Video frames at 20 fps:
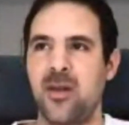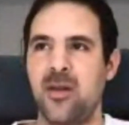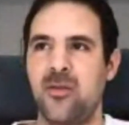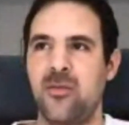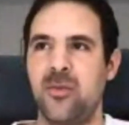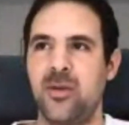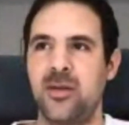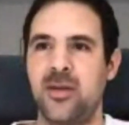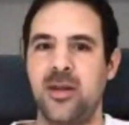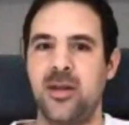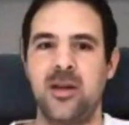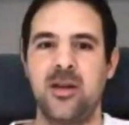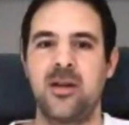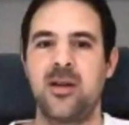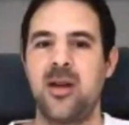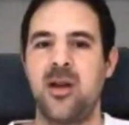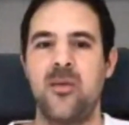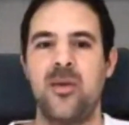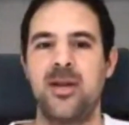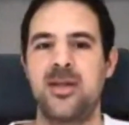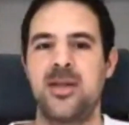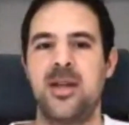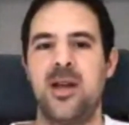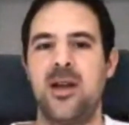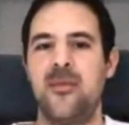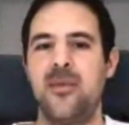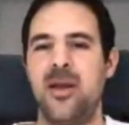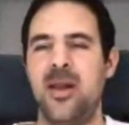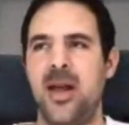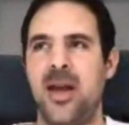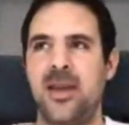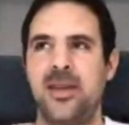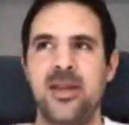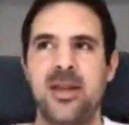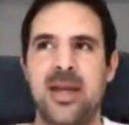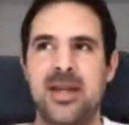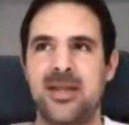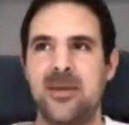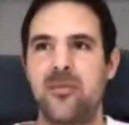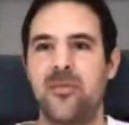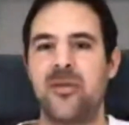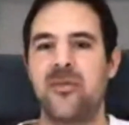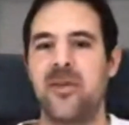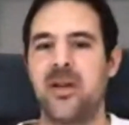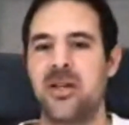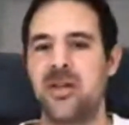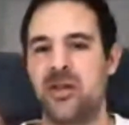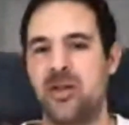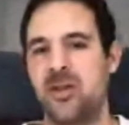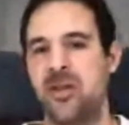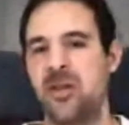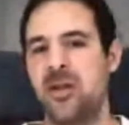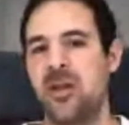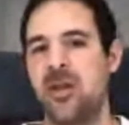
KYC AML, I think, as a prevention,